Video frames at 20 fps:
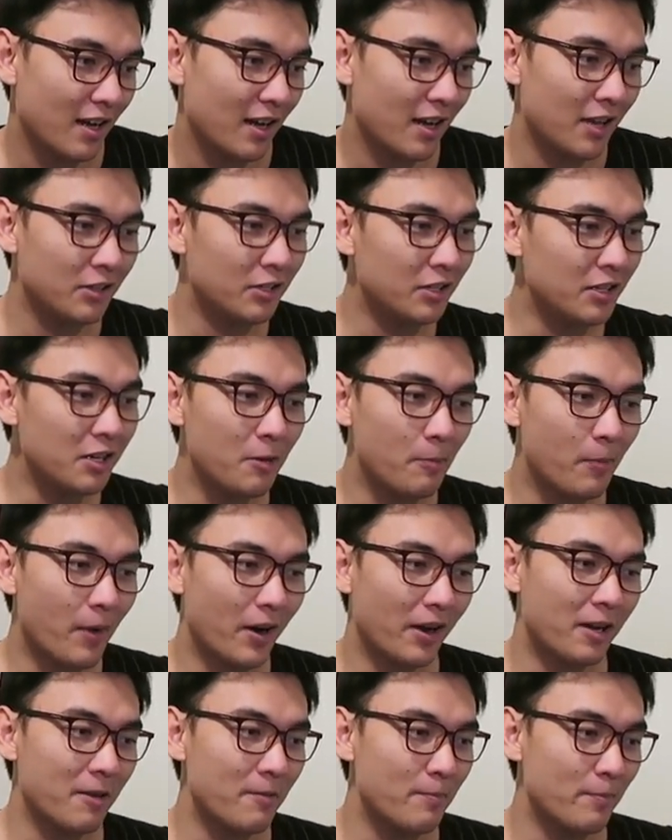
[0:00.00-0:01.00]
Is it
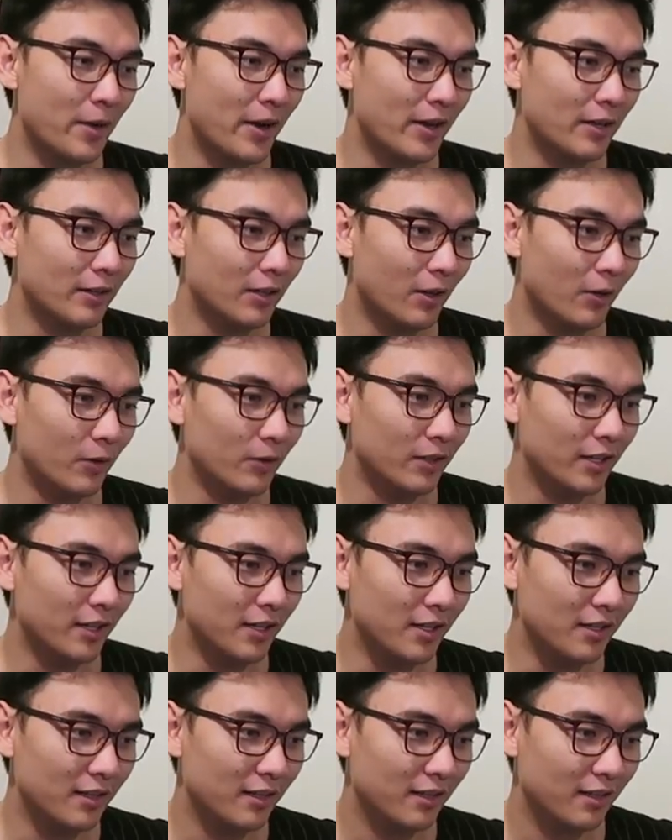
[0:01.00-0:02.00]
about him being lonely?